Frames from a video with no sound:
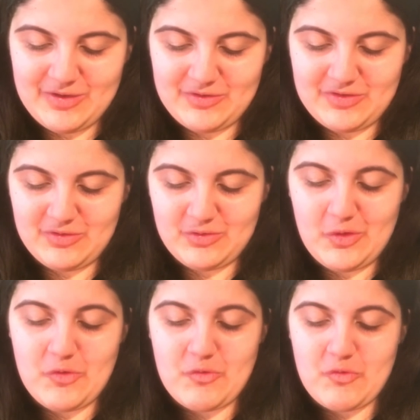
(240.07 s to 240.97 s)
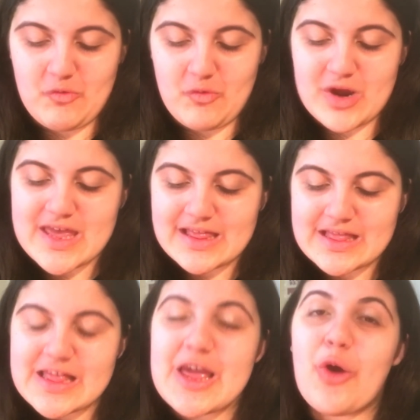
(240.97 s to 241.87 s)
this
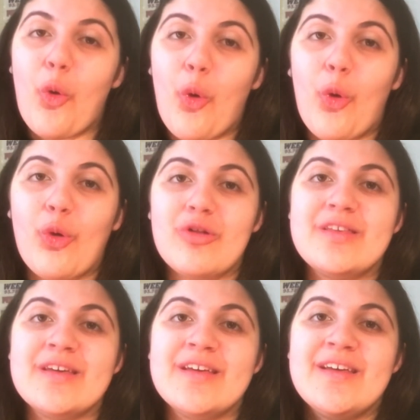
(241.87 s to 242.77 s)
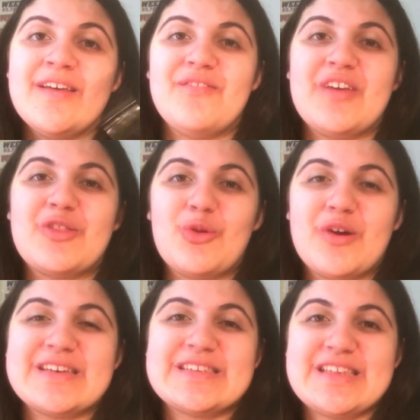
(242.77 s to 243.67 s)
really old
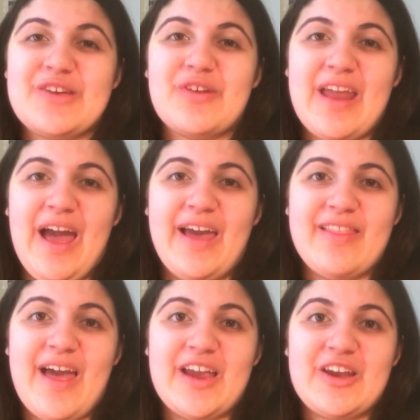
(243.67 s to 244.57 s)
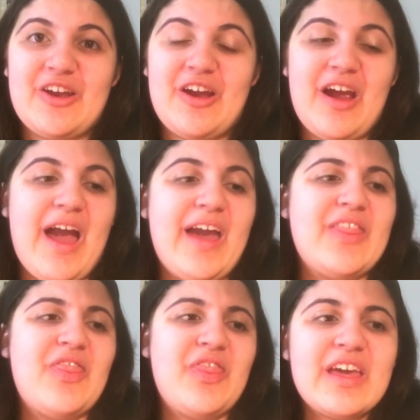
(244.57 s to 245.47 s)
Victoria's Secret eyeliner. I
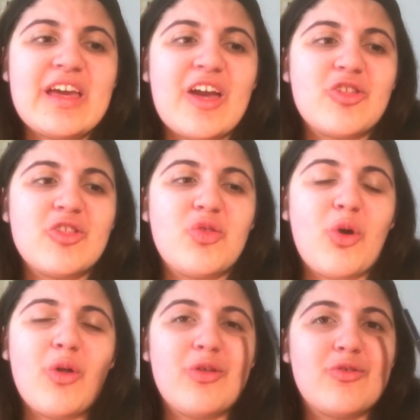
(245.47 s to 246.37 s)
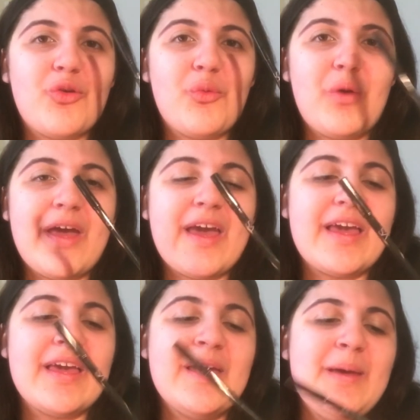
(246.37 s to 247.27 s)
think I should throw this
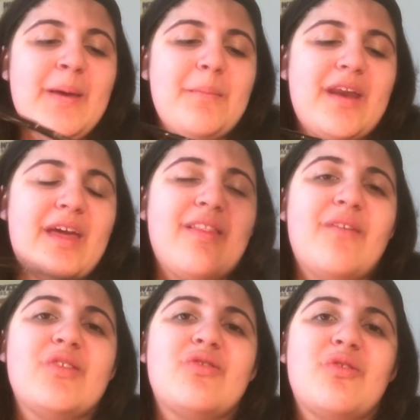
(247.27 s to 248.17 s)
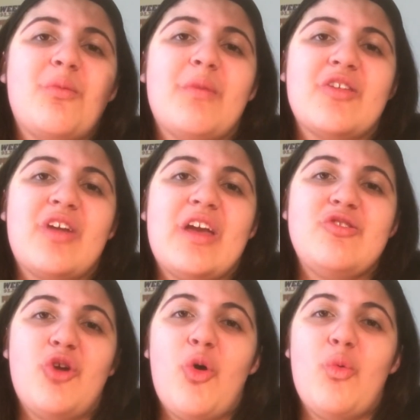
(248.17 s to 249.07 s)
away, but I love it so much I
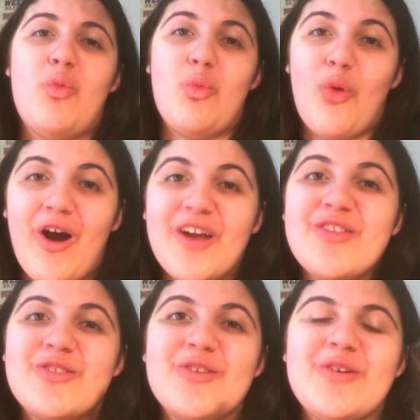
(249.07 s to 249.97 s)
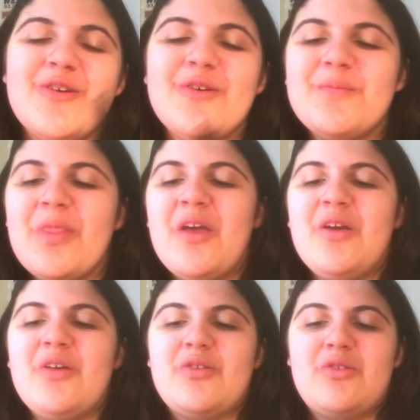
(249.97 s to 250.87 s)
don't want to.
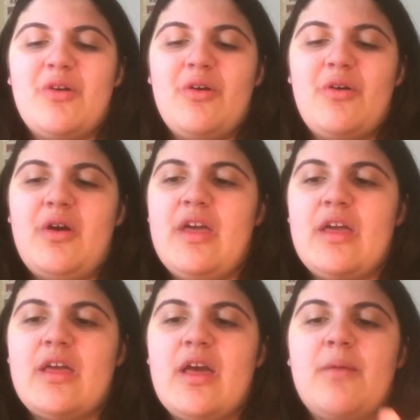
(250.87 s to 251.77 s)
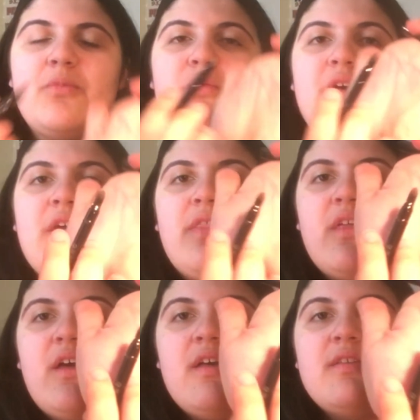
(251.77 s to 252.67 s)
So it comes with
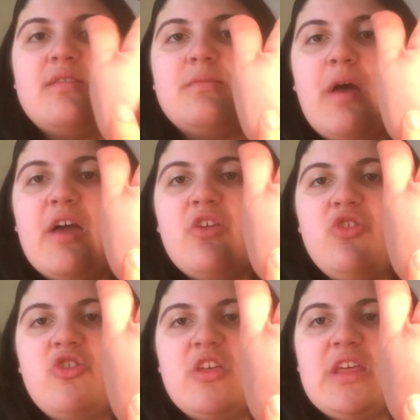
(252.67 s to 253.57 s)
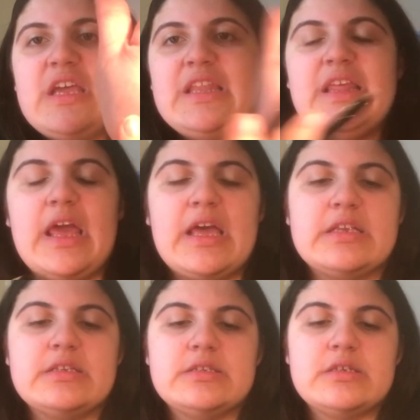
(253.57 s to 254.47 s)
a smudge in the
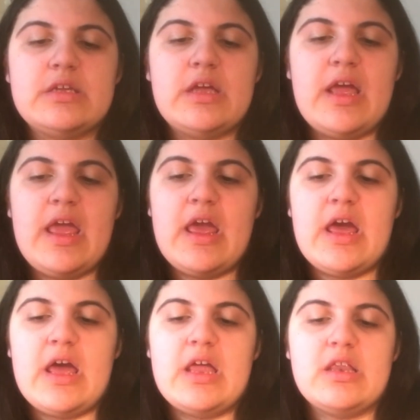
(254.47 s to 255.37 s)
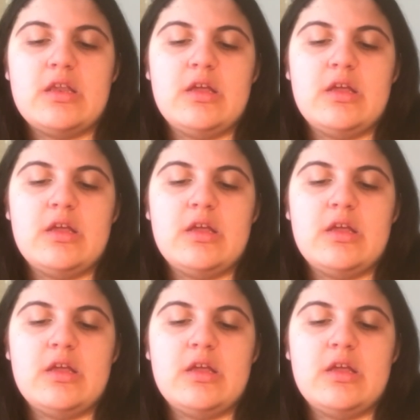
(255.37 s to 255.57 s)
end, and